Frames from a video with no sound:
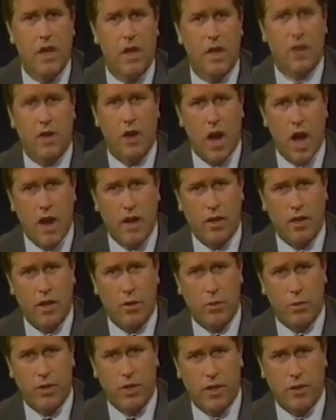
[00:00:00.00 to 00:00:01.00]
Connolly
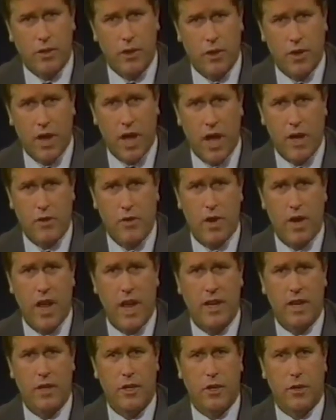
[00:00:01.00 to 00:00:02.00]
will then turn
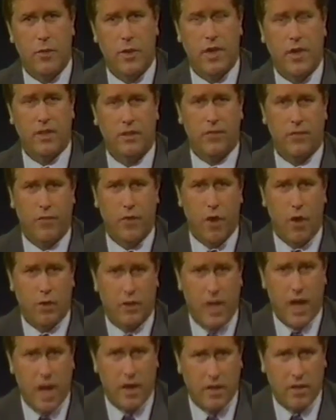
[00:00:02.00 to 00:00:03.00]
180 degrees, fall
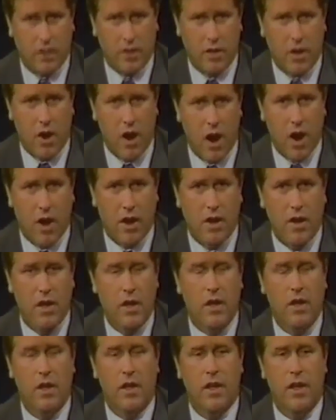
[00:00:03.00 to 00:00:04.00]
down in the car.
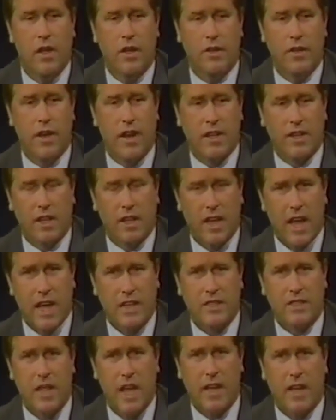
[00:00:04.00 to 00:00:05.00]
Then at the
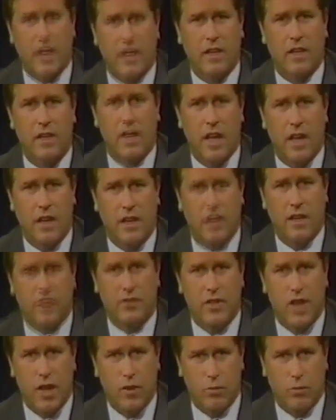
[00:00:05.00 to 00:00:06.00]
last second,
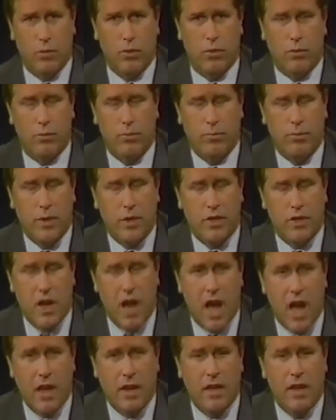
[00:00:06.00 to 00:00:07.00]
Kennedy's head will be
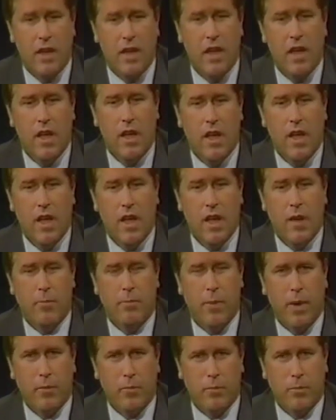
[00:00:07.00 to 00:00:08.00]
shot.
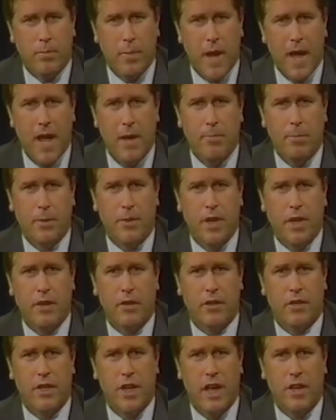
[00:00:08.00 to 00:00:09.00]
But pay
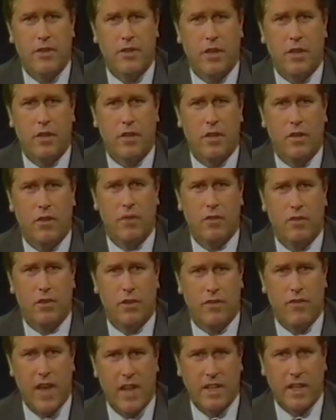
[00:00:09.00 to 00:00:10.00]
particular attention to
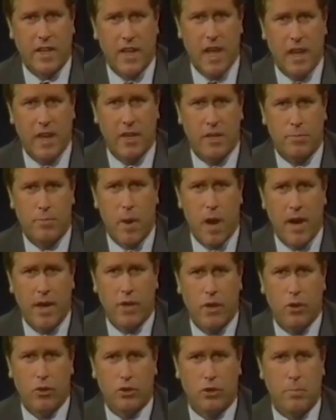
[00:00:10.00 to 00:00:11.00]
the fact that Kennedy's body
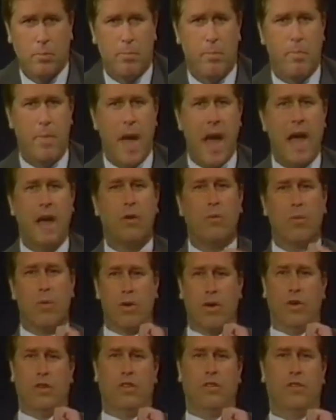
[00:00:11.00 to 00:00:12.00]
goes
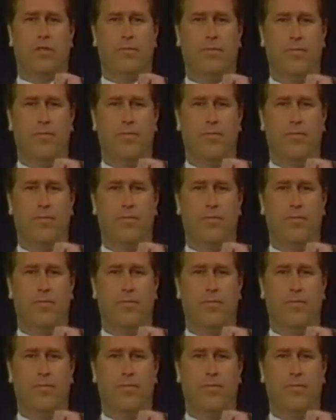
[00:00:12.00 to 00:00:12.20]
backwards,